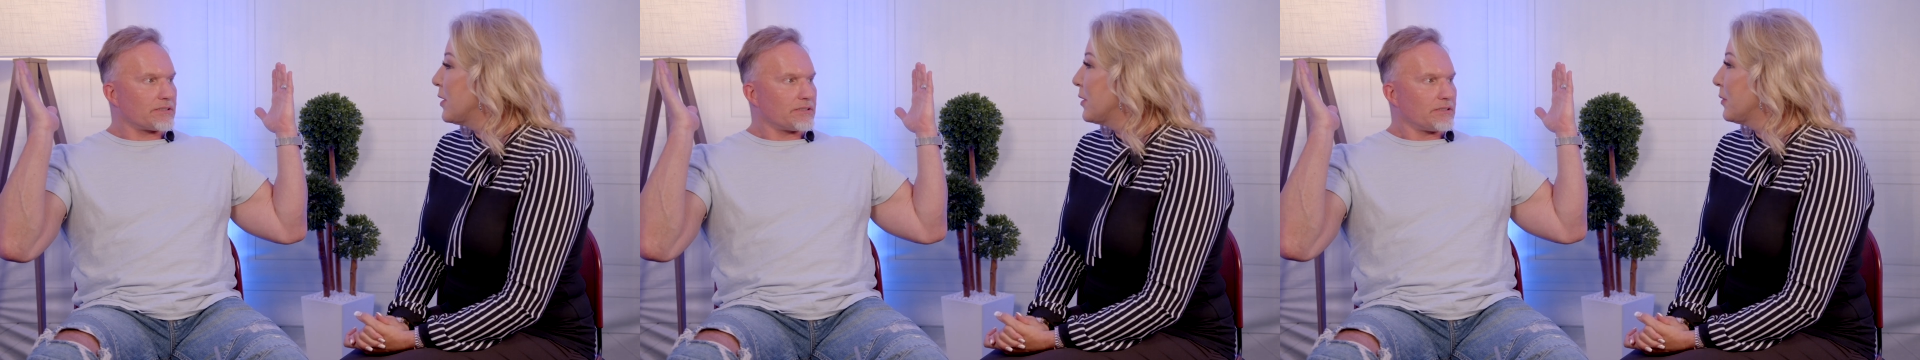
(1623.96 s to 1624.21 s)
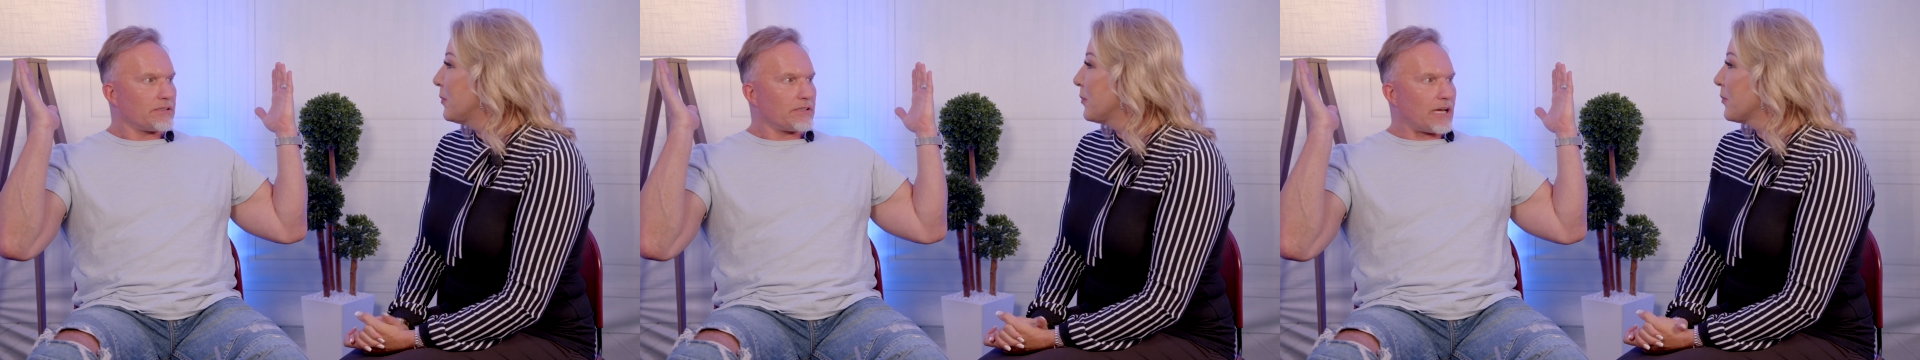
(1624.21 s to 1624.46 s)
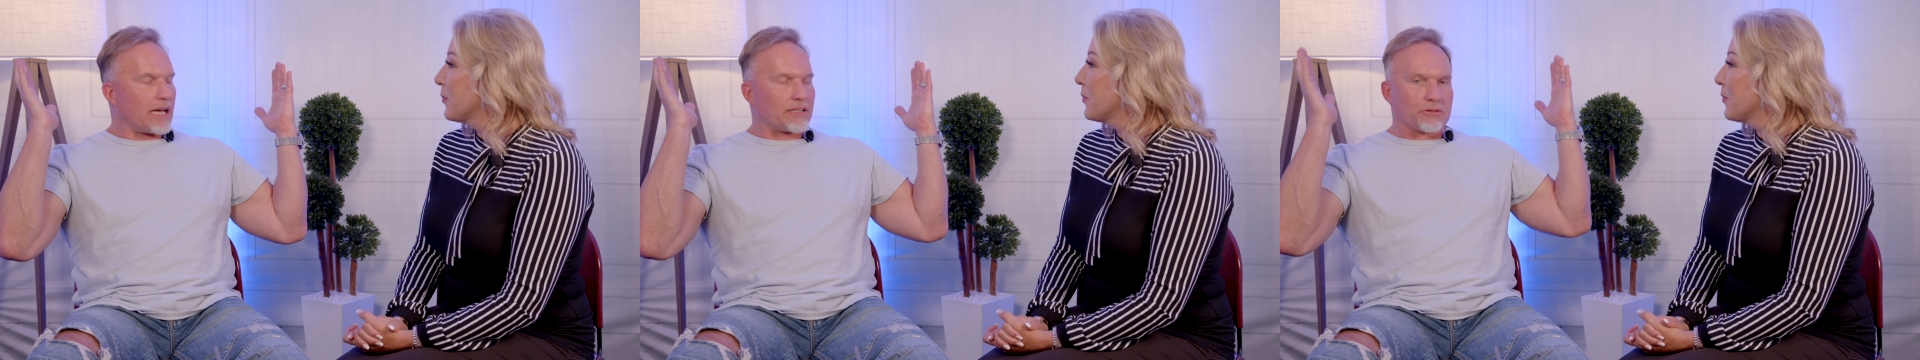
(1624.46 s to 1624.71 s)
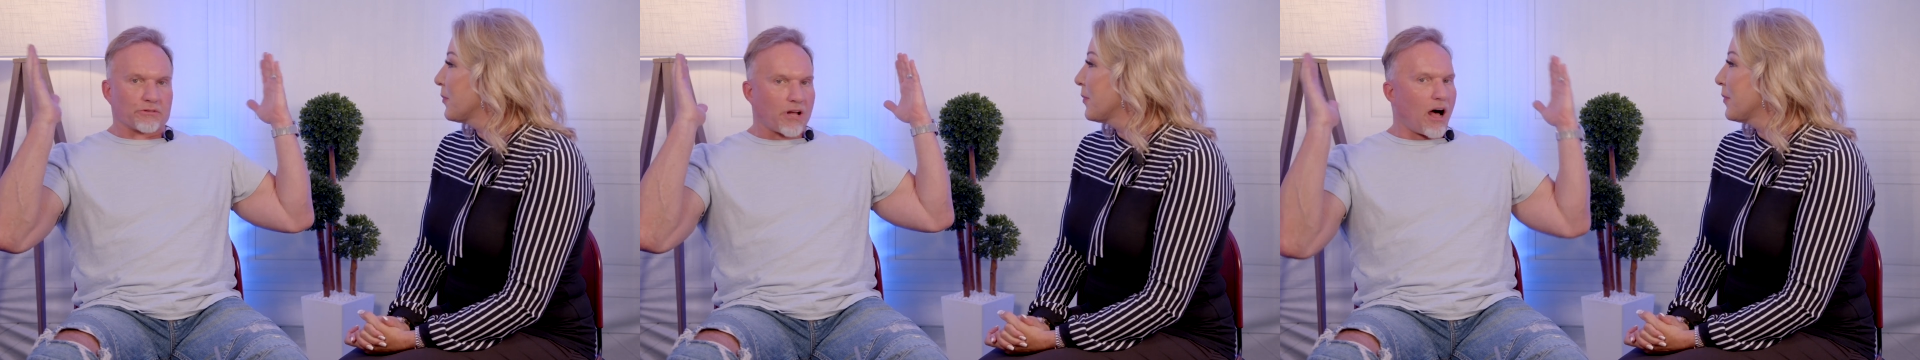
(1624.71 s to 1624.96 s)
Speaker 1: do. I
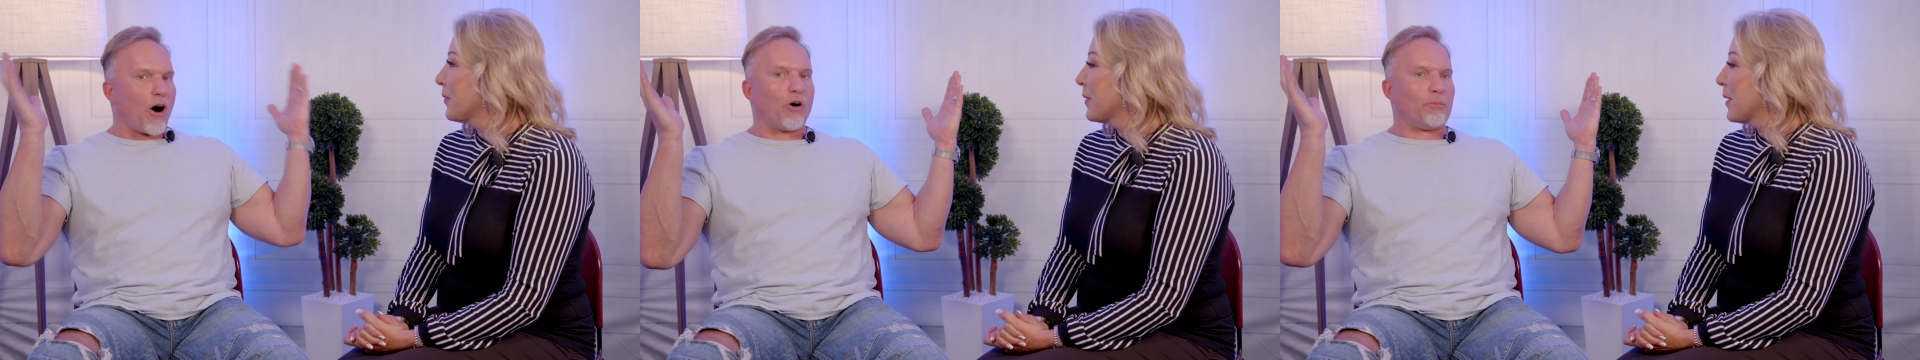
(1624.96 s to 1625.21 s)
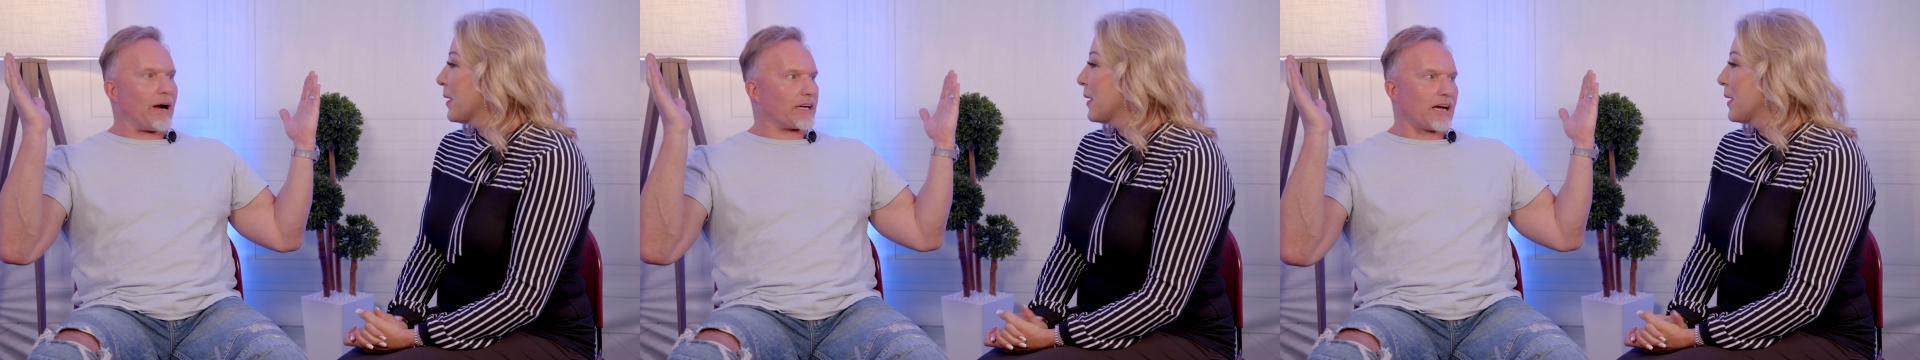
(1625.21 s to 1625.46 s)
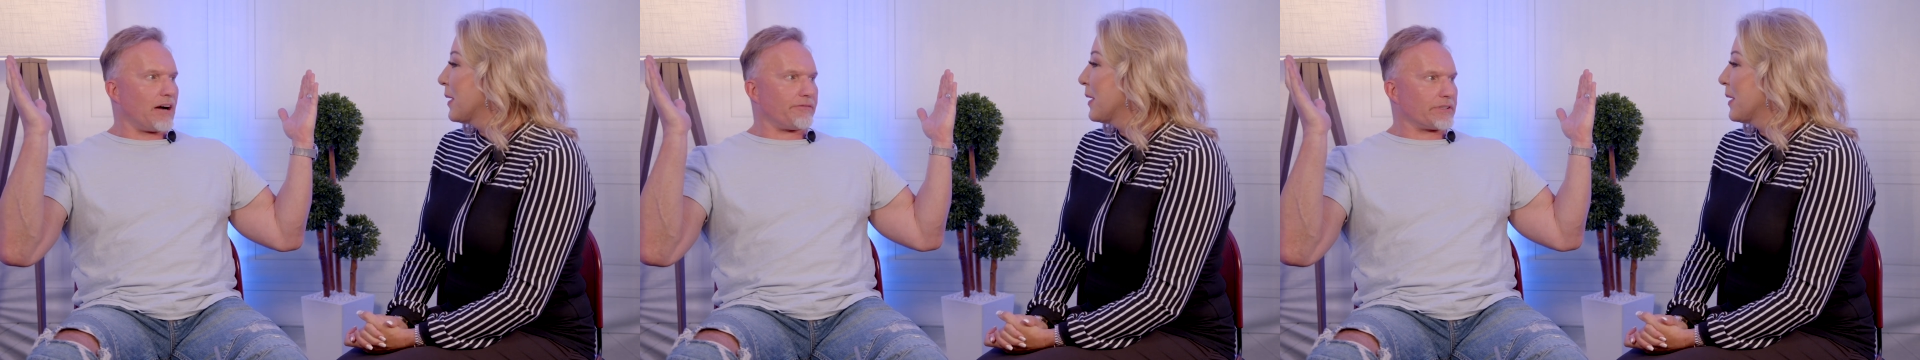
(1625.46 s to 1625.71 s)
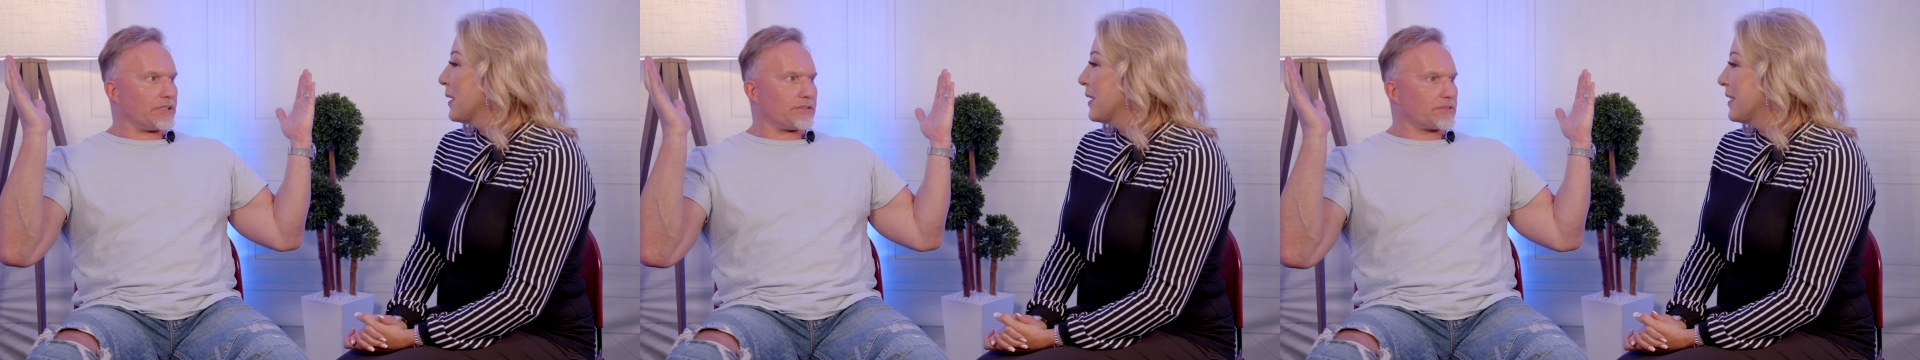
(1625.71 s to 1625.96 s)
lose all my
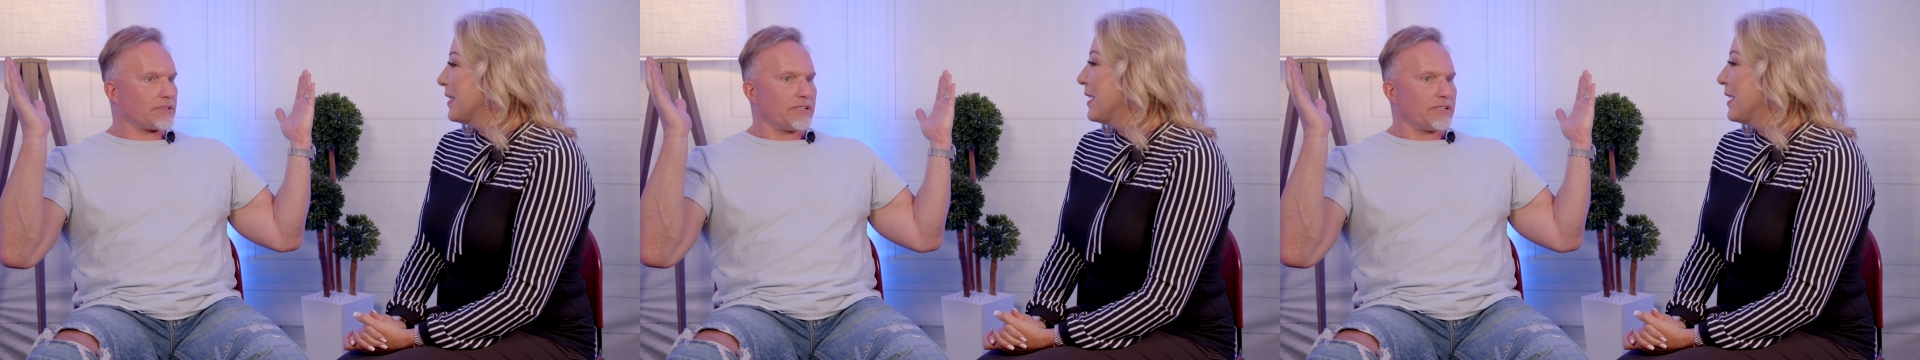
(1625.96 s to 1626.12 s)
confidence.